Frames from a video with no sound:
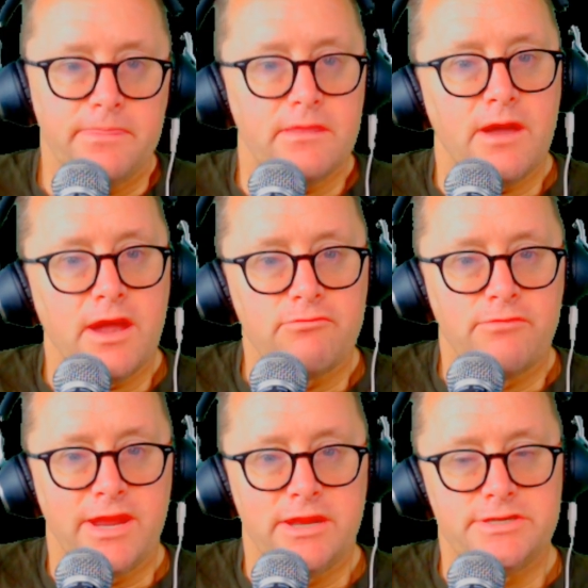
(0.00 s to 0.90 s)

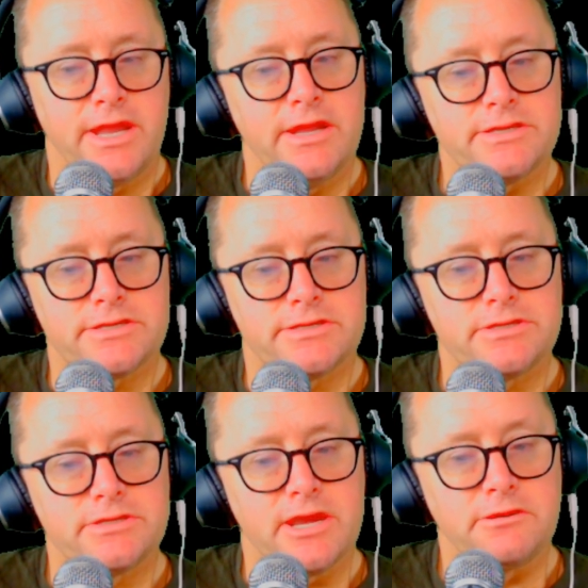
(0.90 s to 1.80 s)
rage against
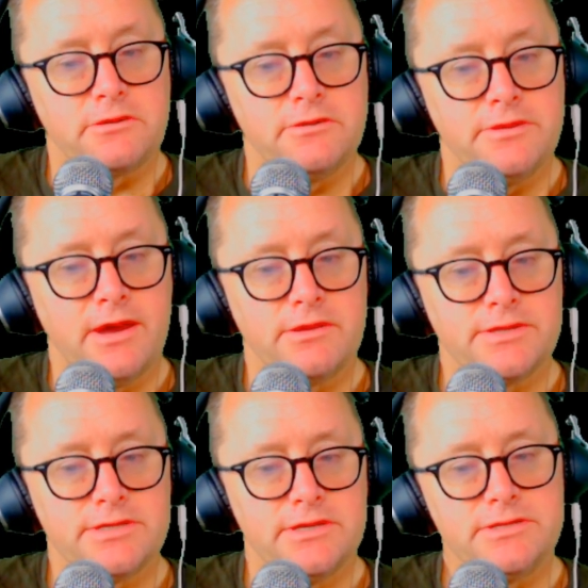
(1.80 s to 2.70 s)
technical
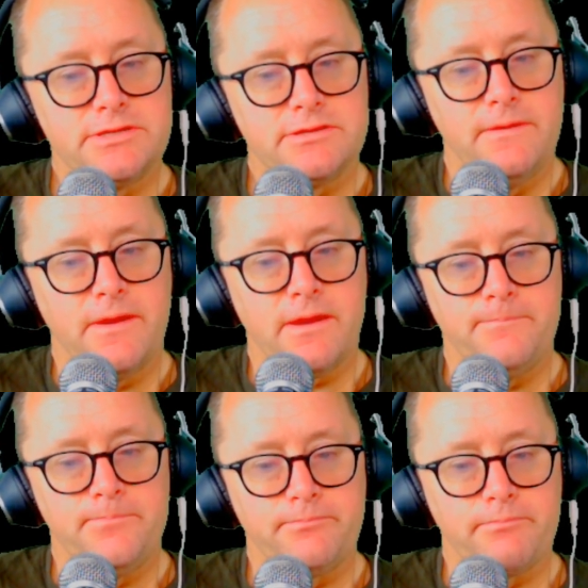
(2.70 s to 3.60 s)
analysis,
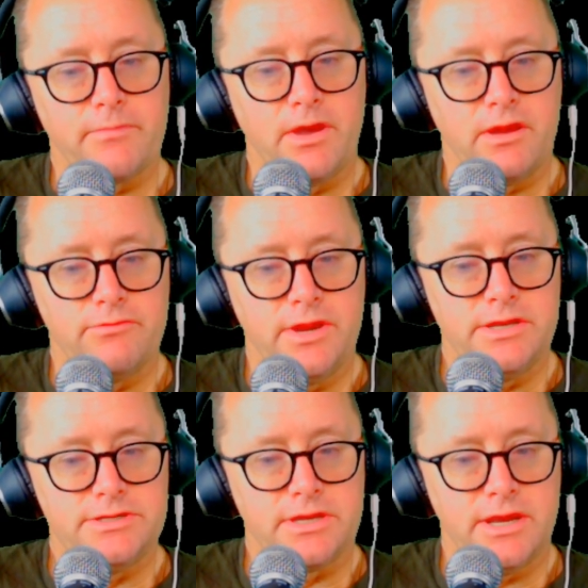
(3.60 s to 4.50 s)
and I
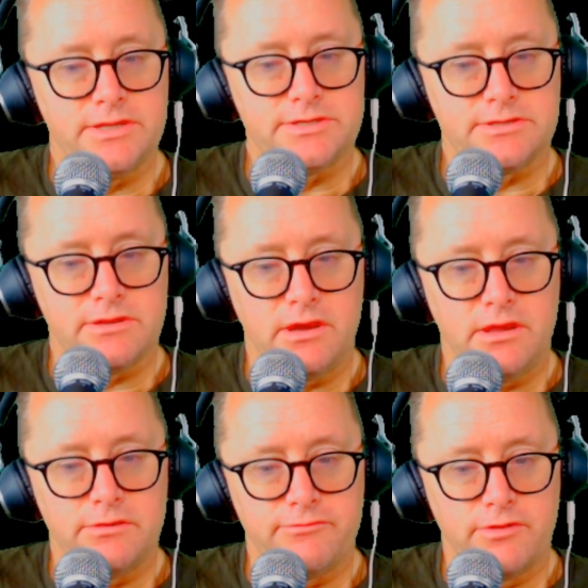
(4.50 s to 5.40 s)
rage against
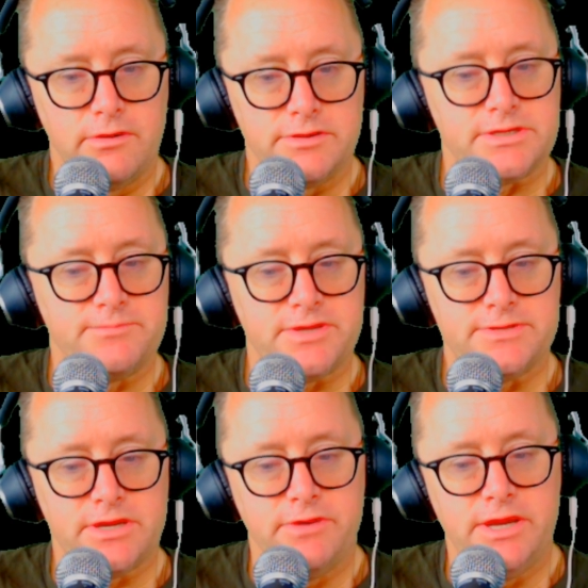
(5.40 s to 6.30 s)
other forms.
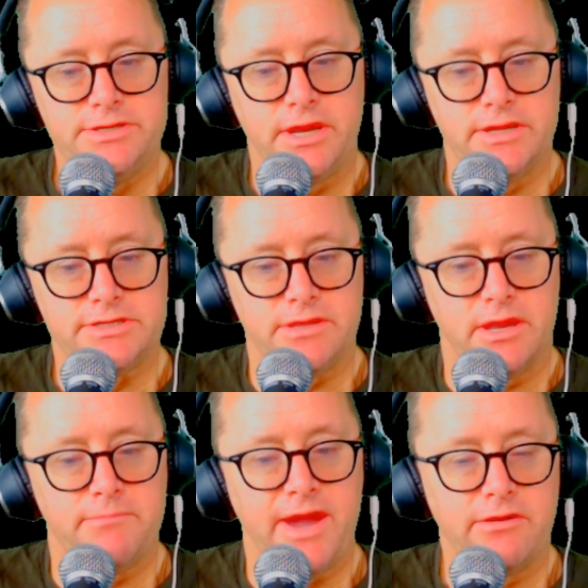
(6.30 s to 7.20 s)
Sometimes I rage against
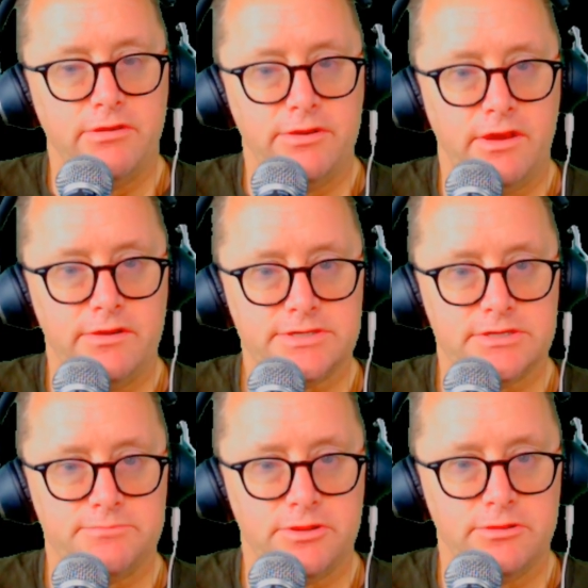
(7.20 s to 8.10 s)
like macro
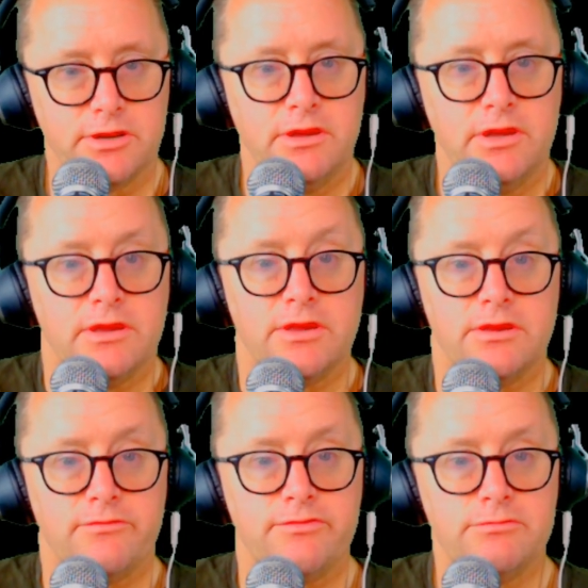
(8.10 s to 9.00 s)
analysis. But look,
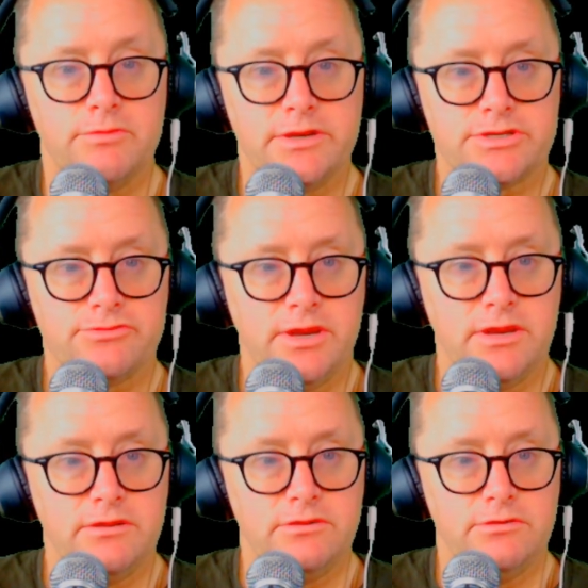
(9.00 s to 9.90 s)
if you want to
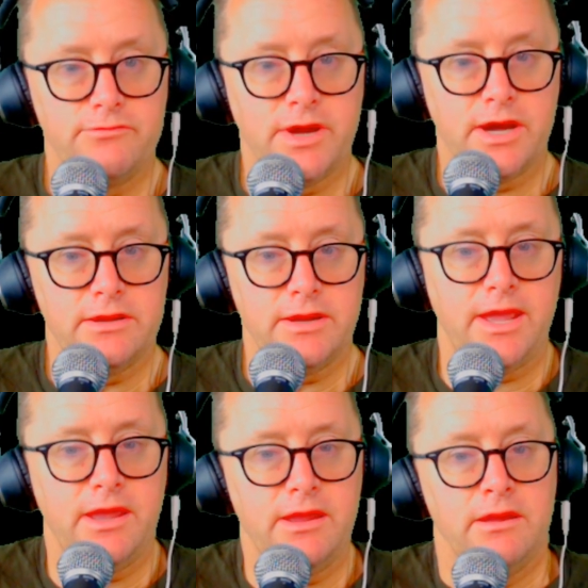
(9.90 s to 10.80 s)
trade, you've got
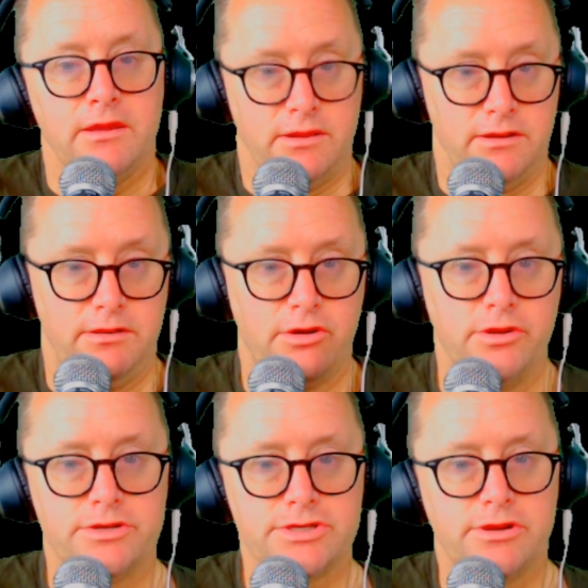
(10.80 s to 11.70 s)
to know
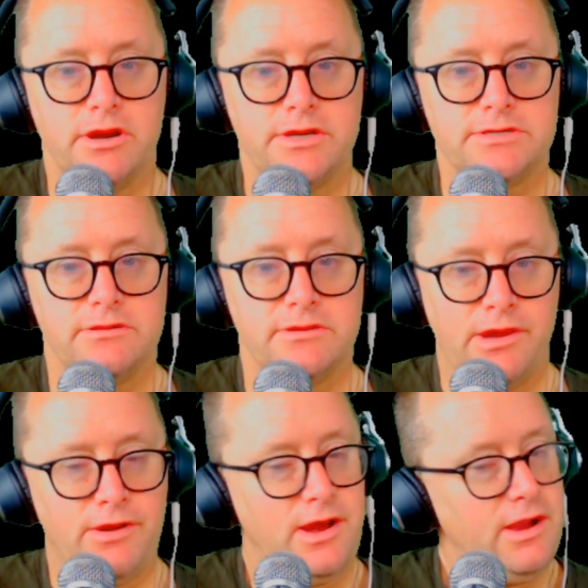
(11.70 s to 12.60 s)
your charts.
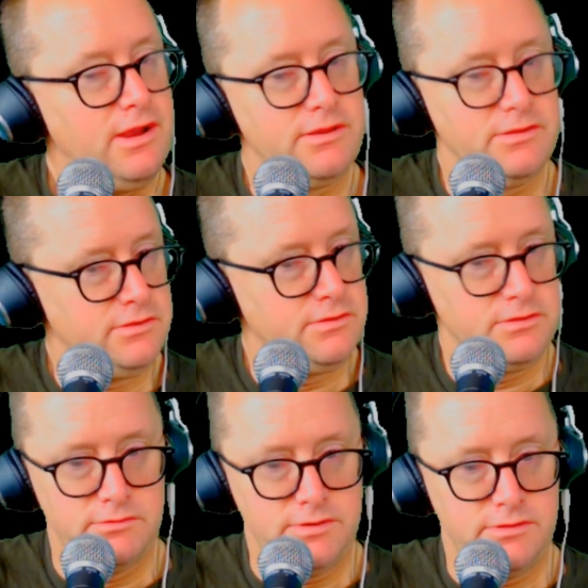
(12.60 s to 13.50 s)
Now,
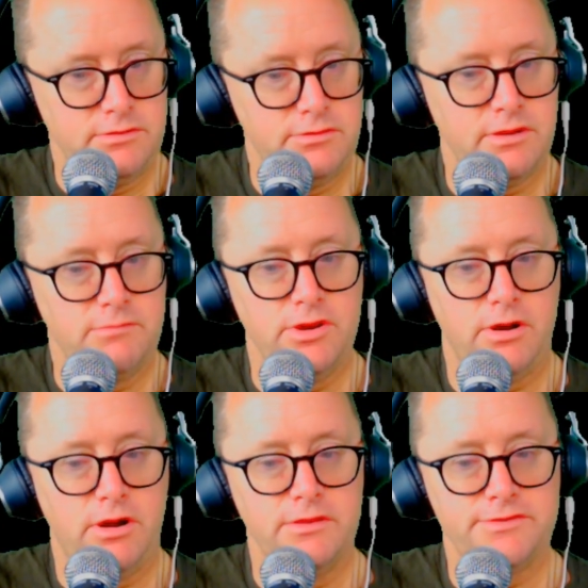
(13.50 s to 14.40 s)
you hear me
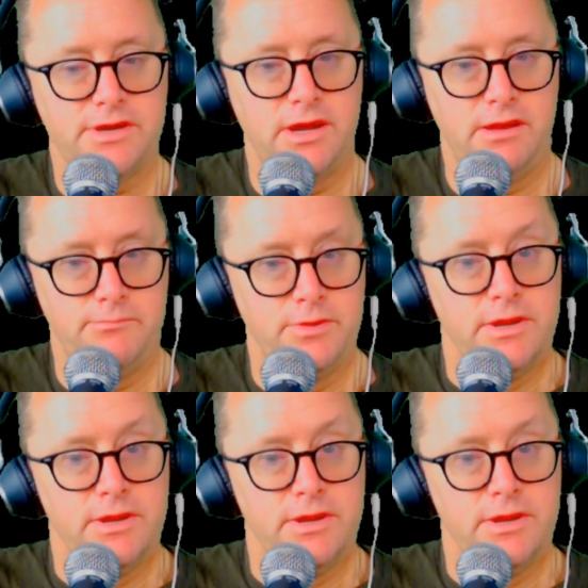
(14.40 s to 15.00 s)
all the time